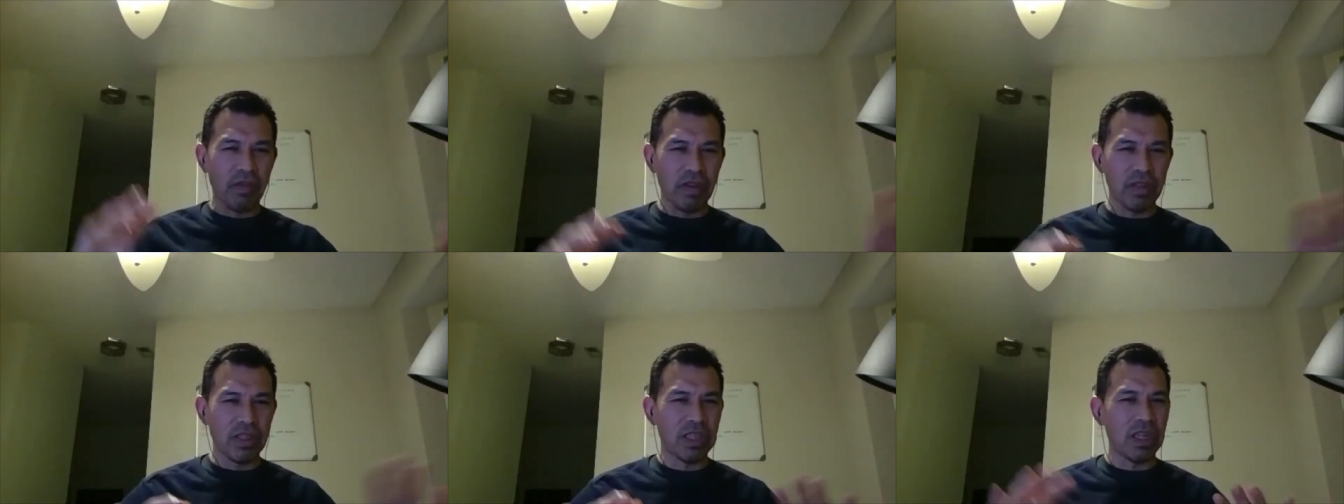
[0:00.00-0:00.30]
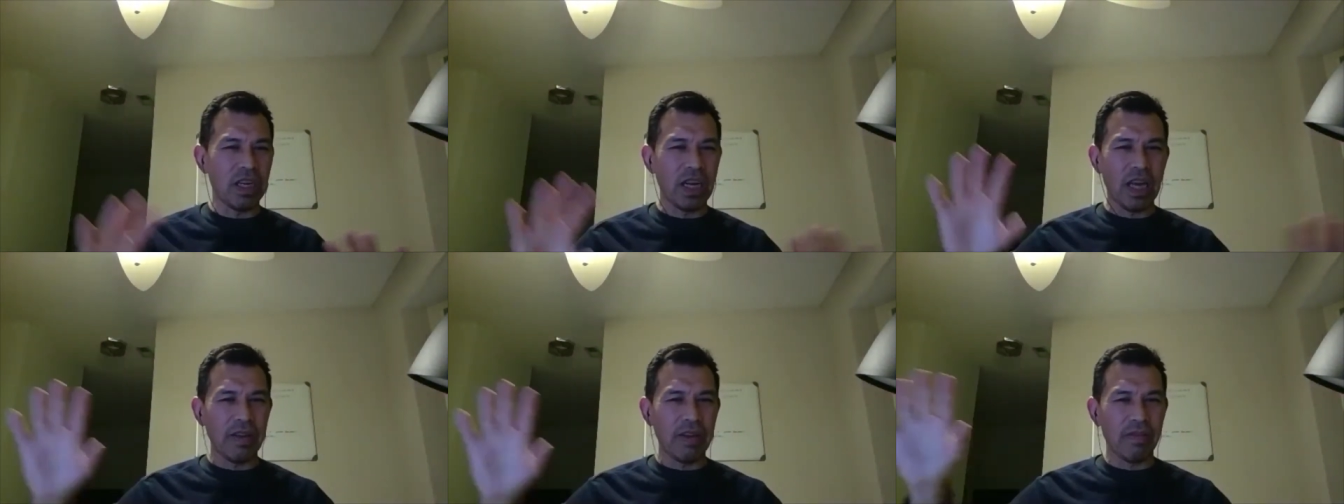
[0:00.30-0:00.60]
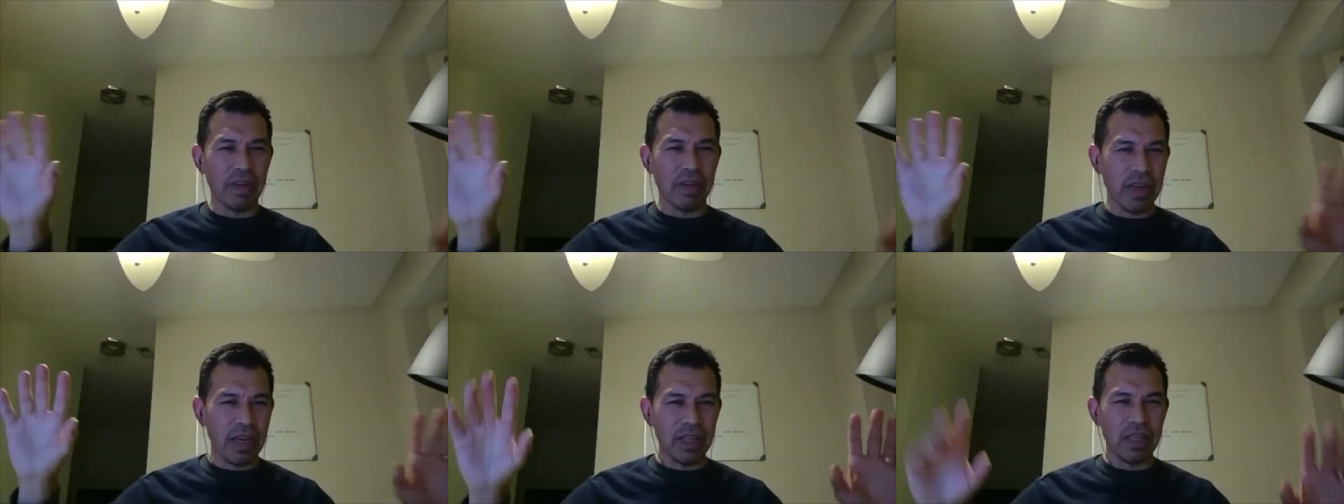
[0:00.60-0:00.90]
us to
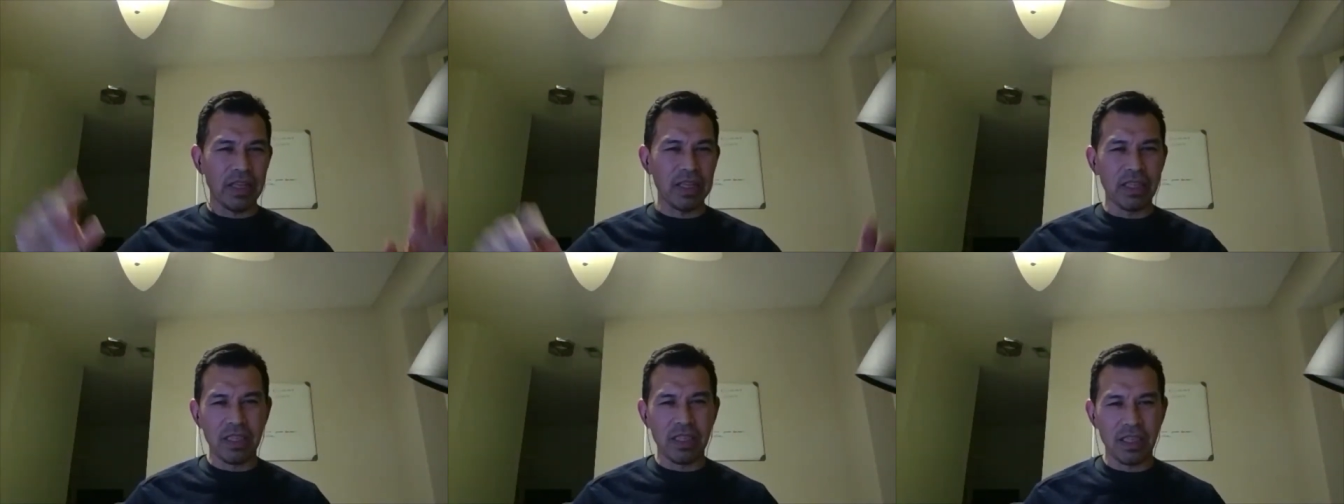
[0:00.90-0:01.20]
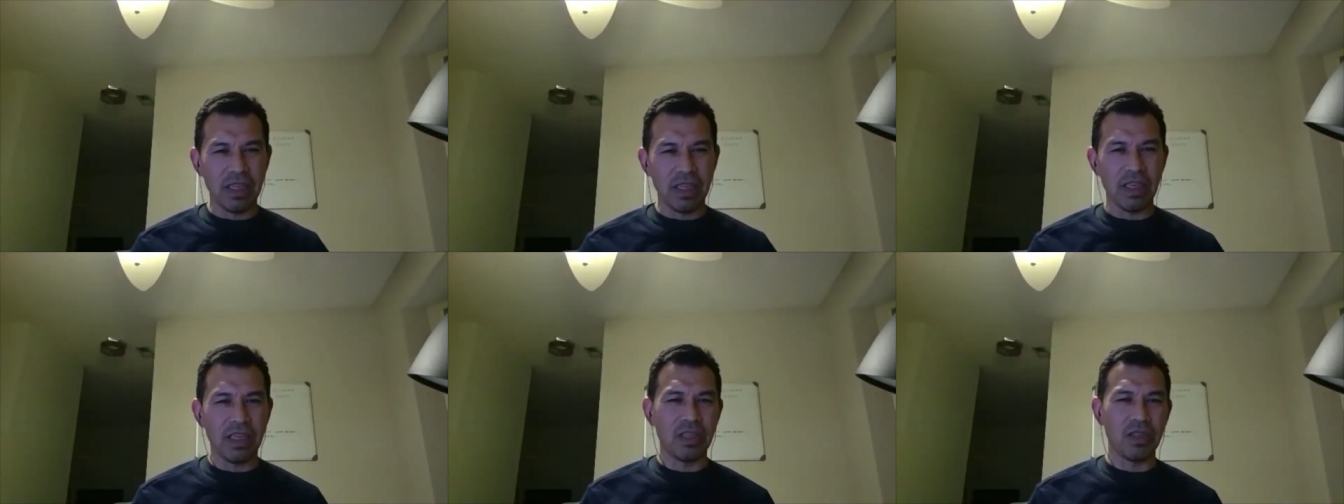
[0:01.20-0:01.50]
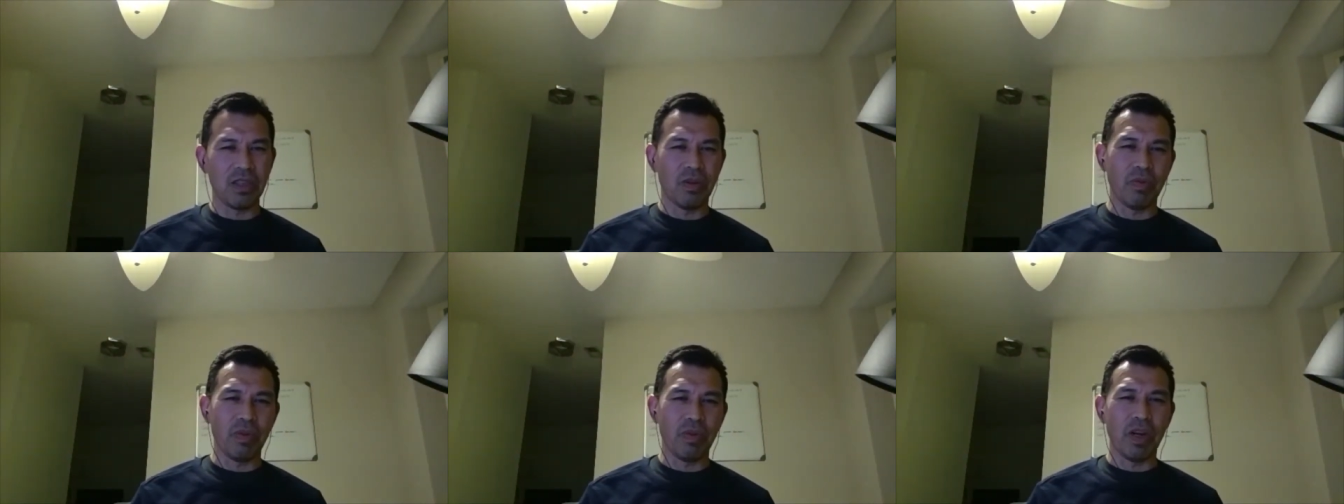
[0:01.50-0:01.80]
navigate the seas
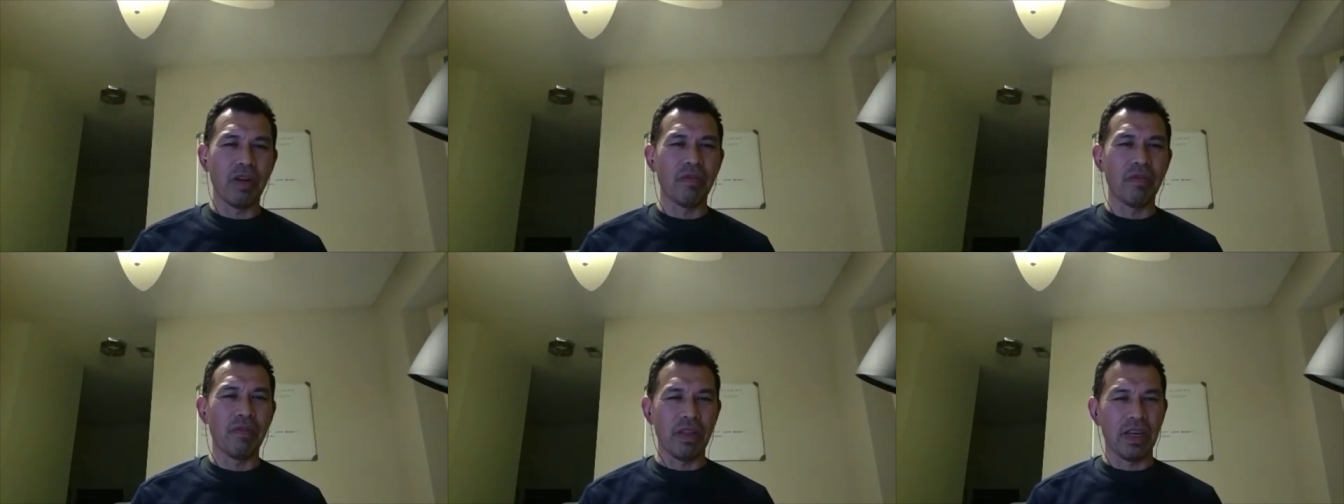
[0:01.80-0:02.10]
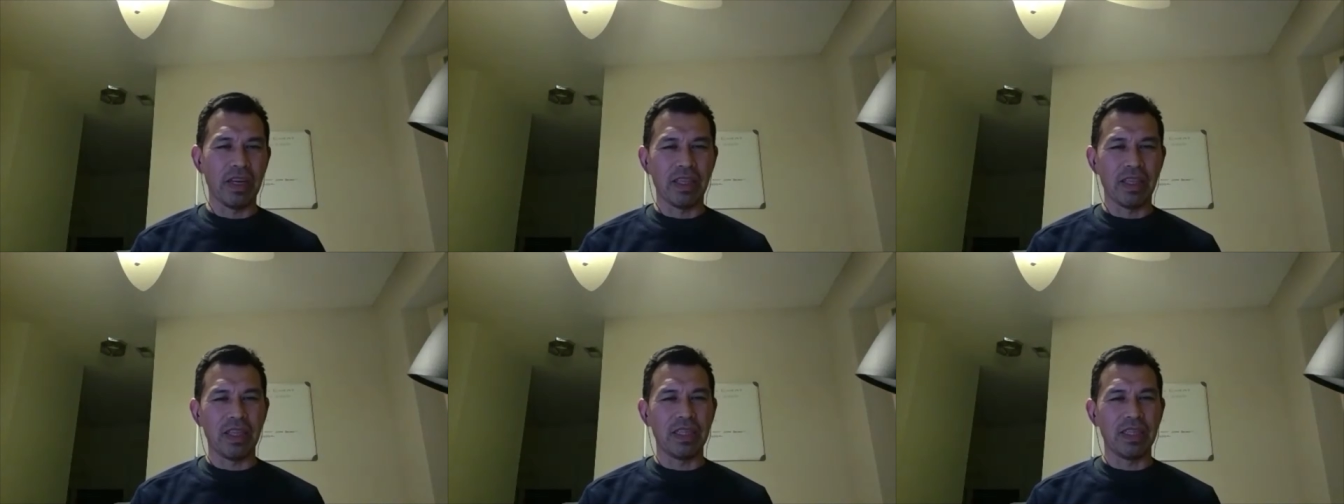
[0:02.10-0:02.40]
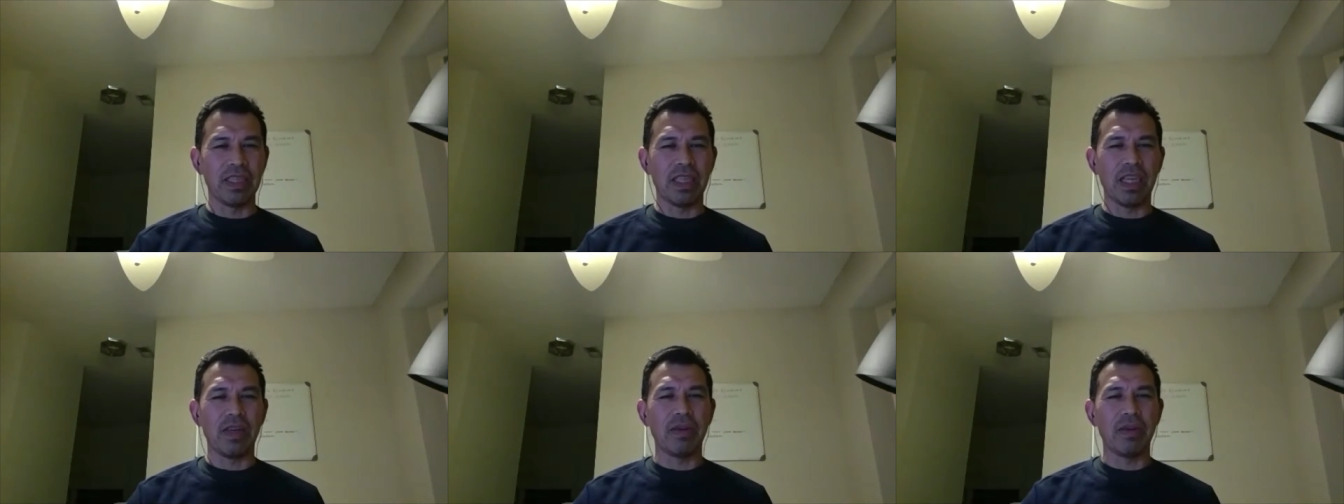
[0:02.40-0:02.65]
or whatever like this.